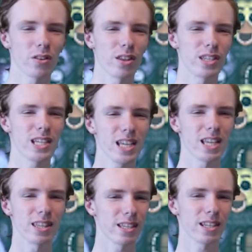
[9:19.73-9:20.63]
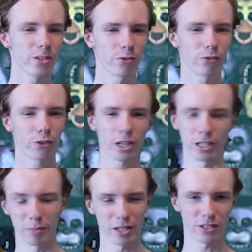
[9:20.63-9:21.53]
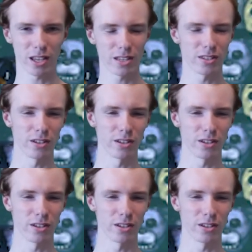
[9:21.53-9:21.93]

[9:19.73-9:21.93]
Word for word: on the teeth, it isn't Freddy because he has